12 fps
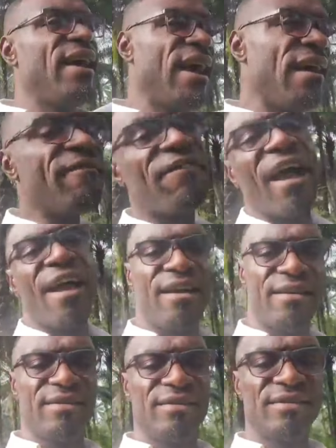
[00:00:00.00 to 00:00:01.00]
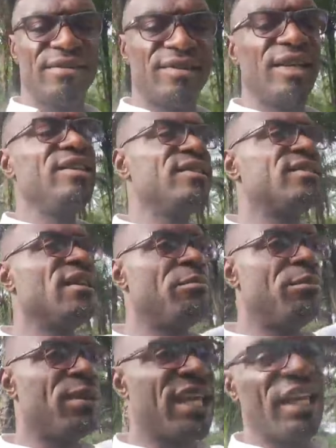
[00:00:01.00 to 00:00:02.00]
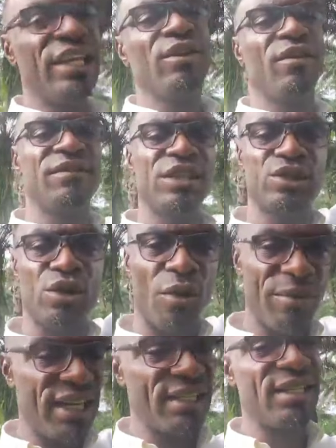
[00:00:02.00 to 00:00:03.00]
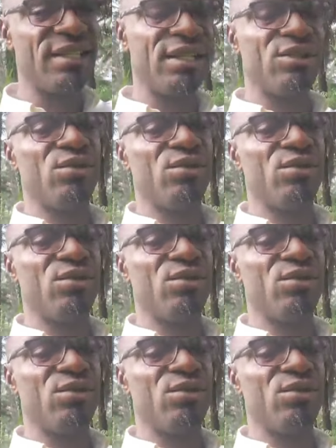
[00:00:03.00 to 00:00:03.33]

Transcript: ever, since the beginning of this community till